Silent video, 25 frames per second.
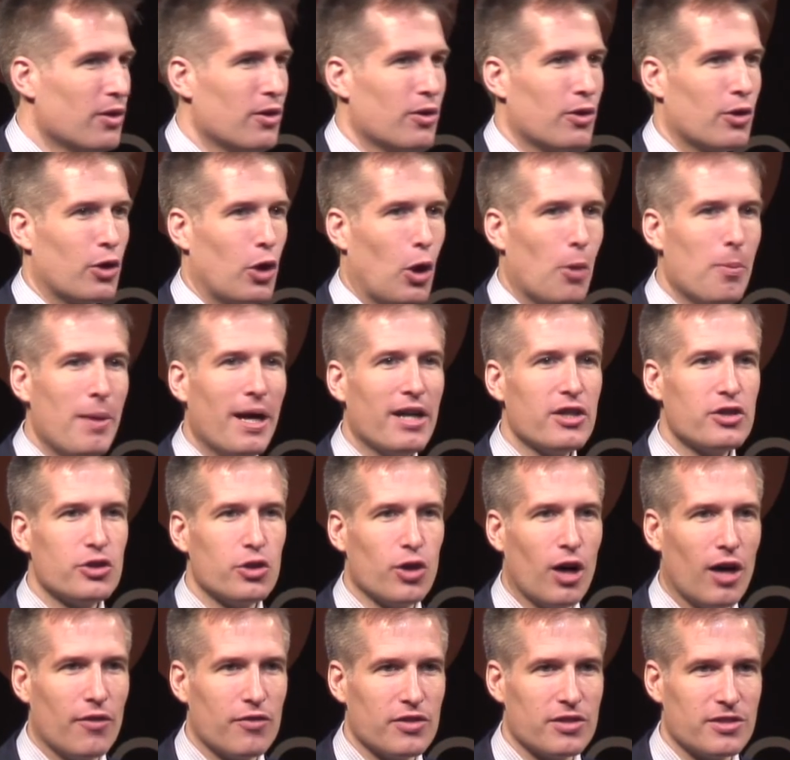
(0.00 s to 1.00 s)
Go back to
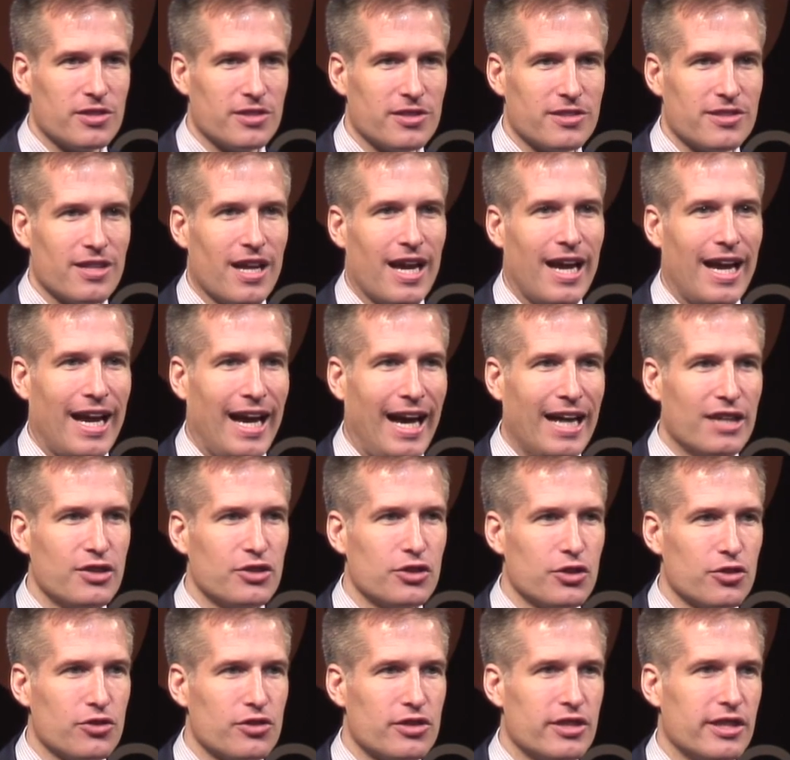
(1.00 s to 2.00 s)
your offices,
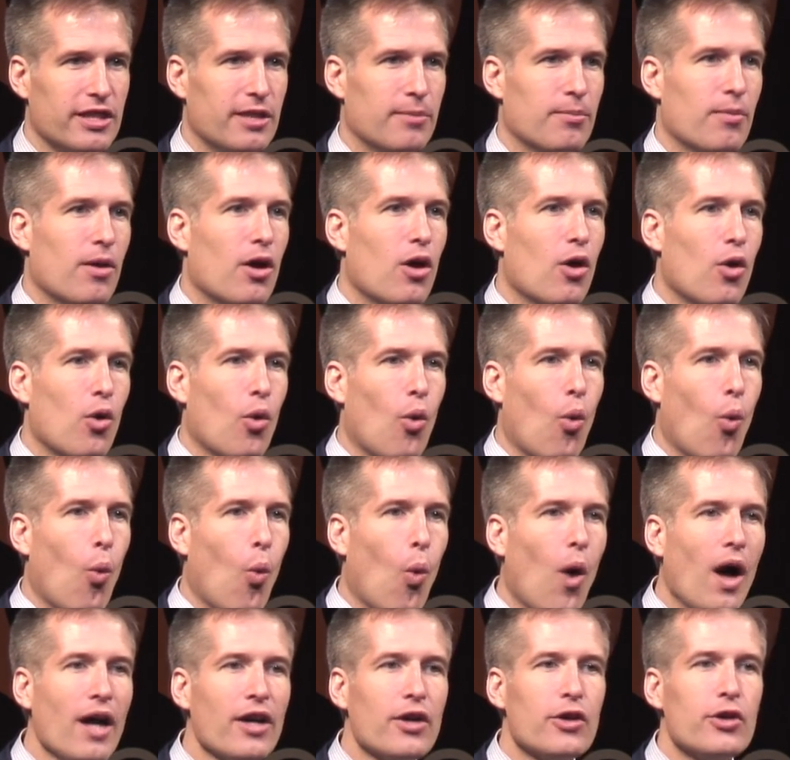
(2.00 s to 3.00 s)
ask your team,
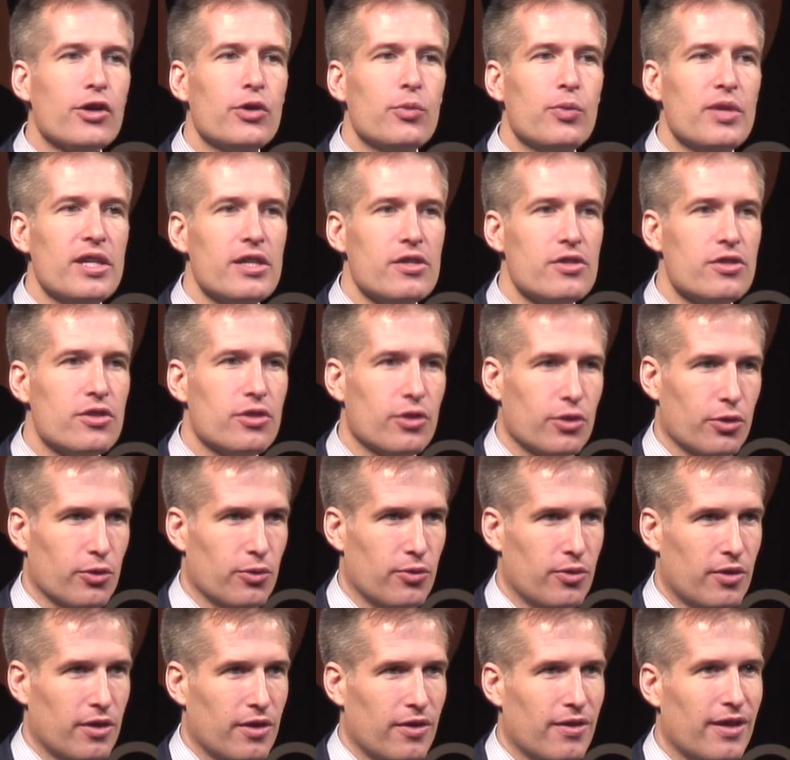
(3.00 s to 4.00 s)
what could we
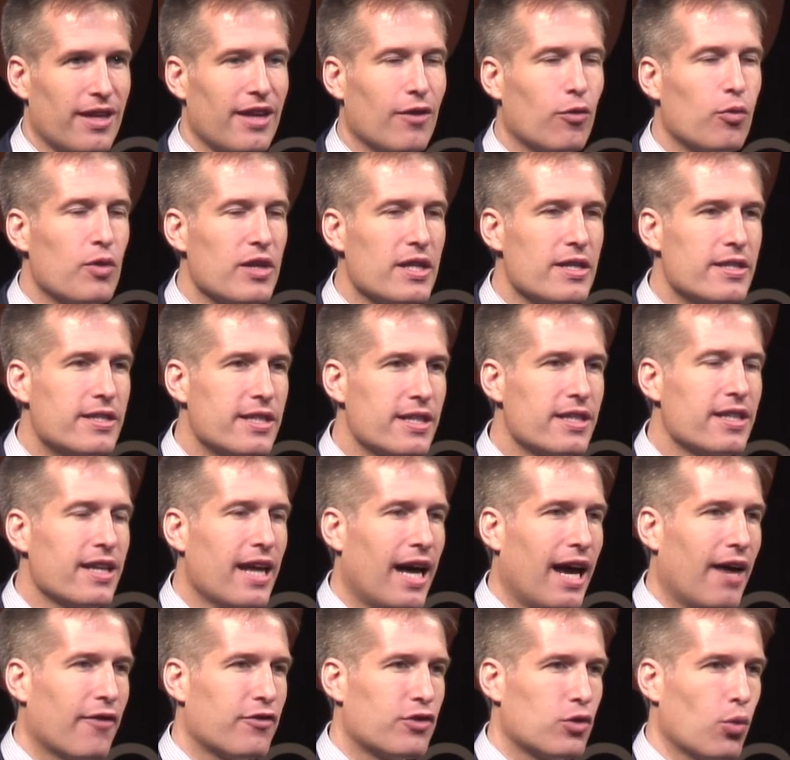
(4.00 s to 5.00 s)
do if we didn't
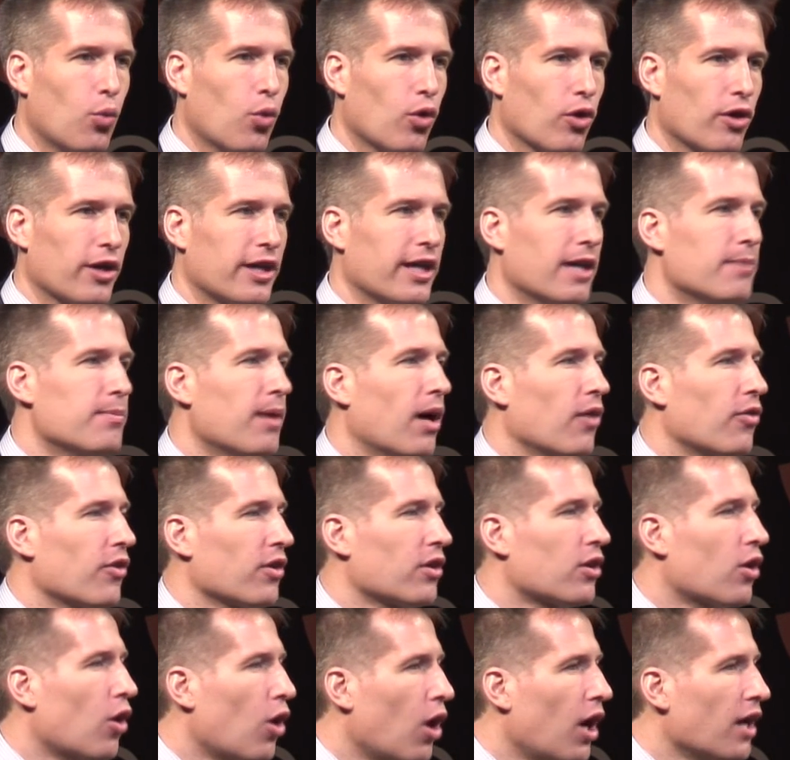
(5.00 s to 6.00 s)
have to worry about the
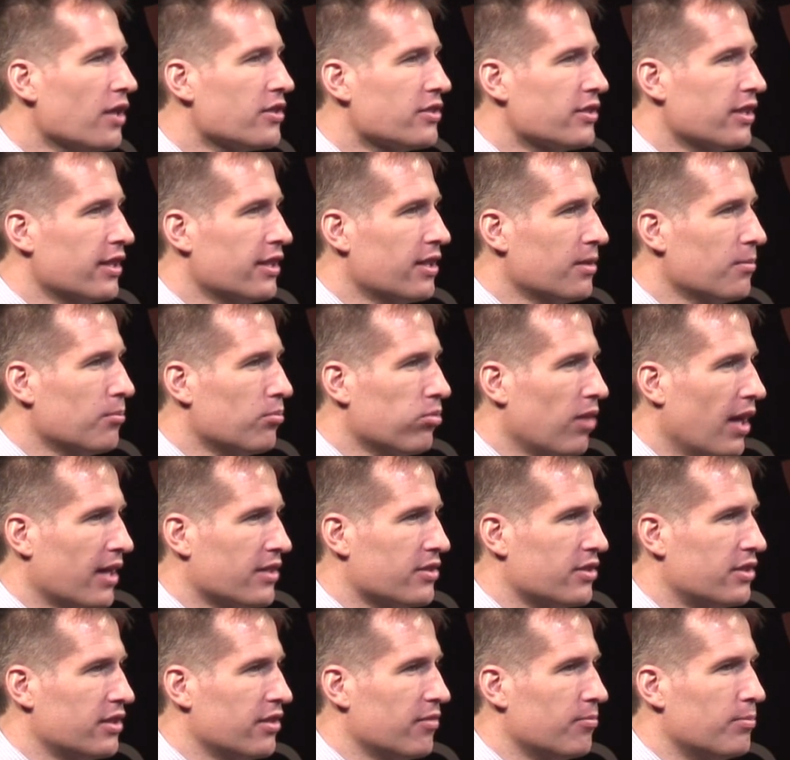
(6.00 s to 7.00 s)
cost and
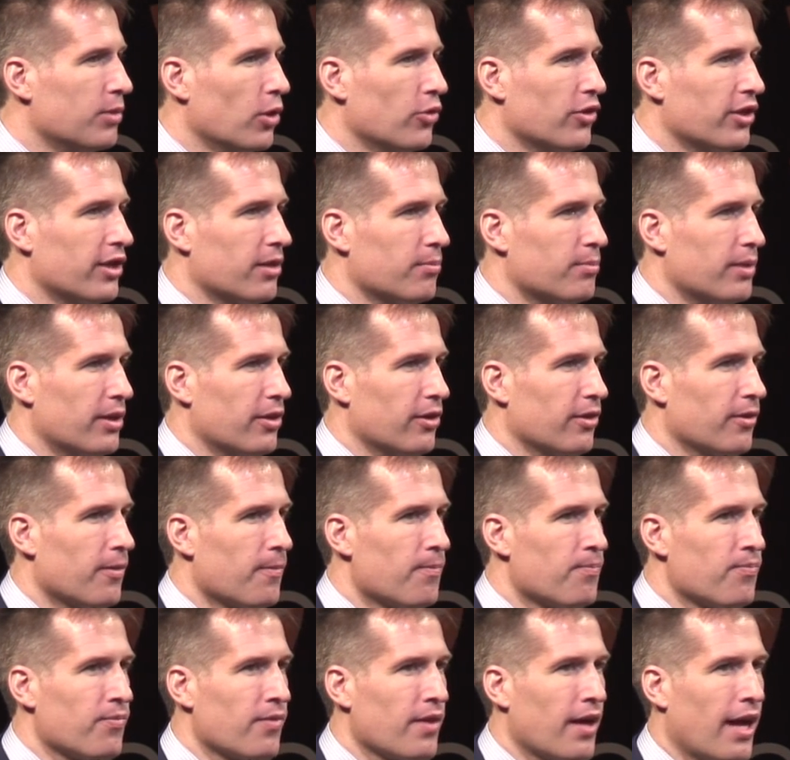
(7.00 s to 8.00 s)
complexity of building a bidder?
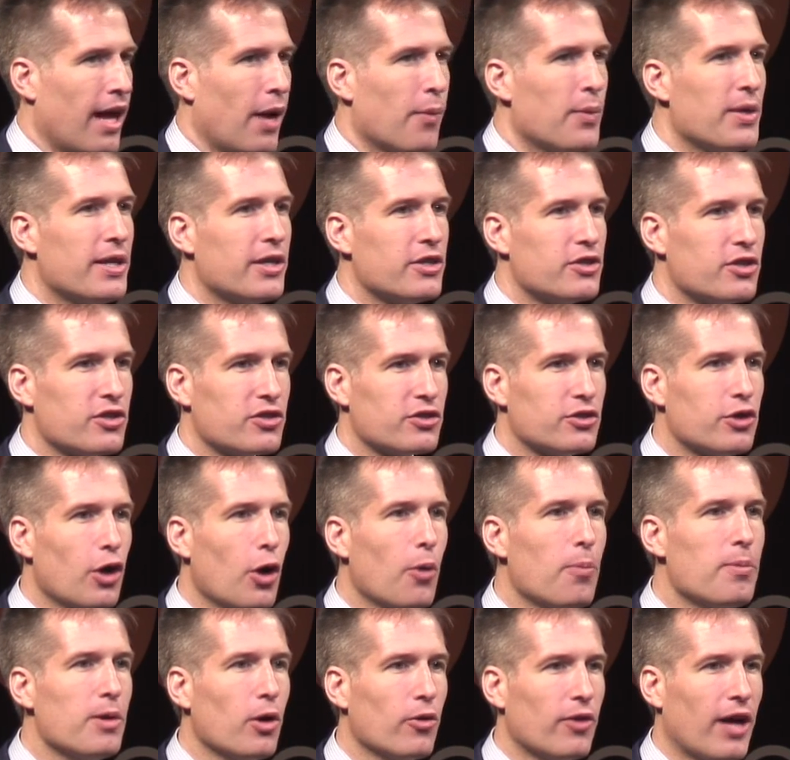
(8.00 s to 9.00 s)
And we could just go
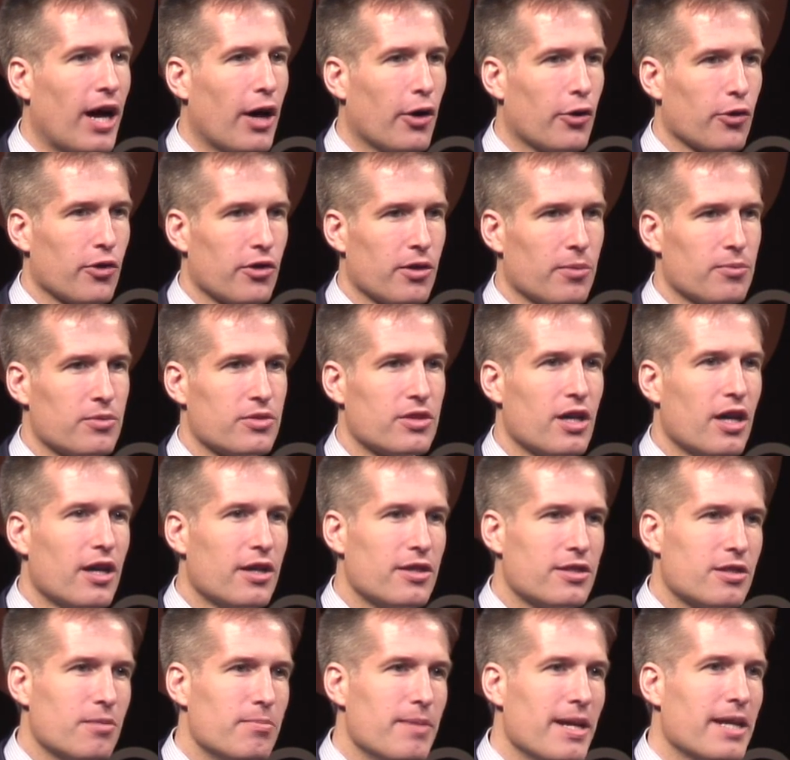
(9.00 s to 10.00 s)
build algorithms
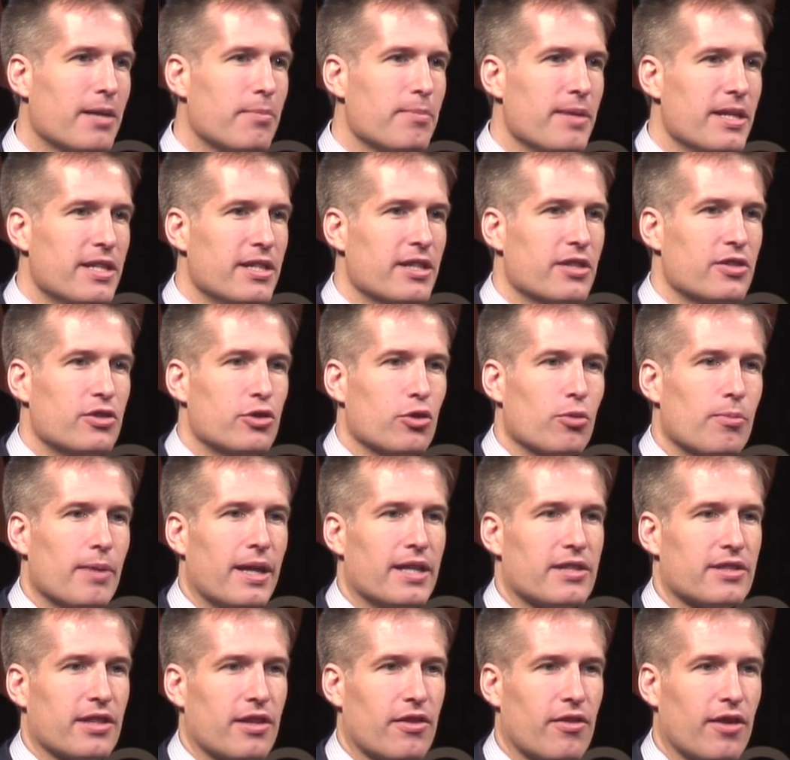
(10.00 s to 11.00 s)
to make media do
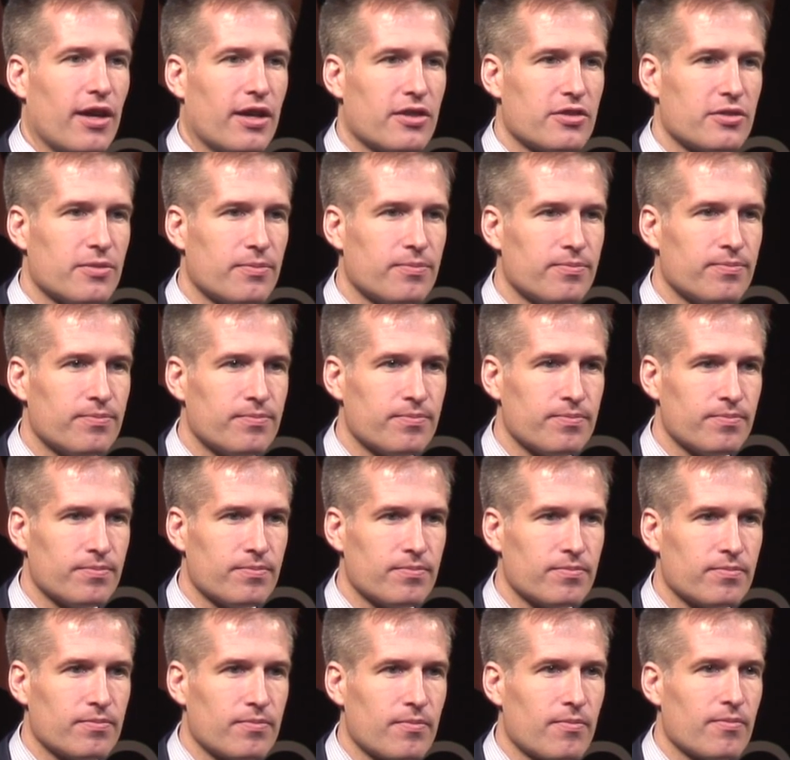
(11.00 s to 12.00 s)
amazing things.
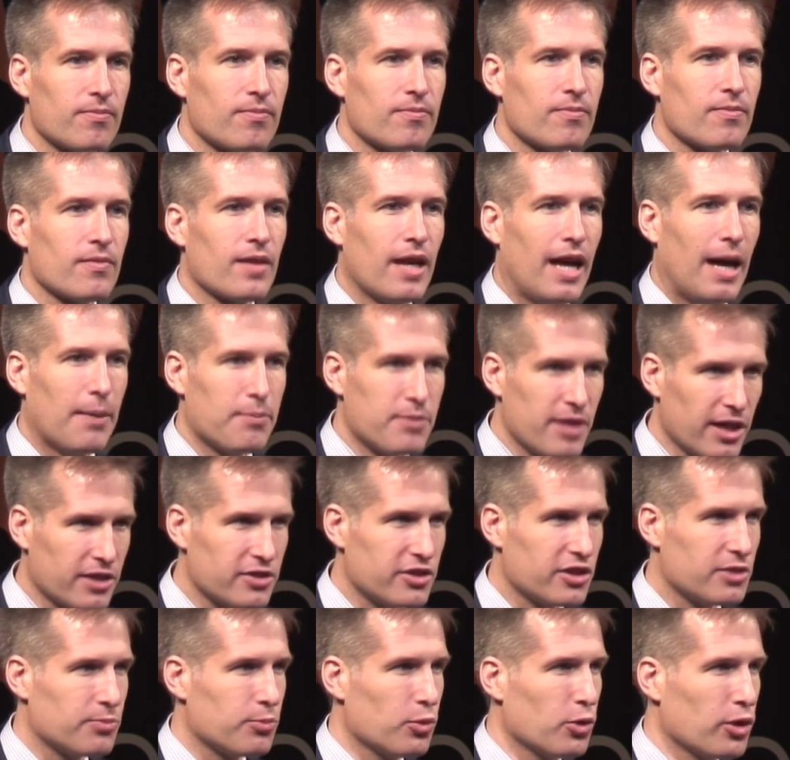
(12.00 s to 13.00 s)

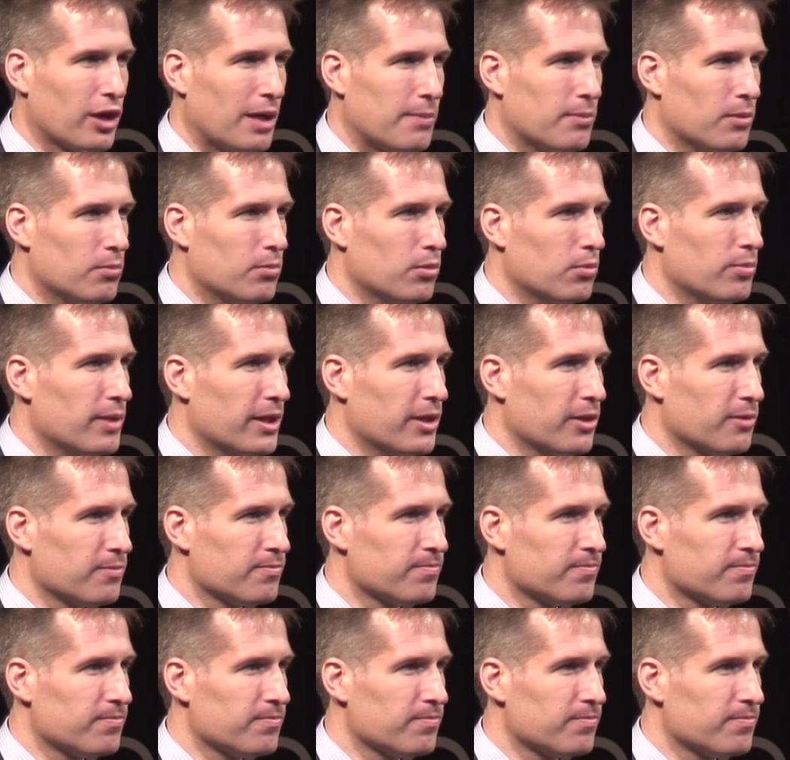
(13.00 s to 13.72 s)
AppNexus programmable bidder.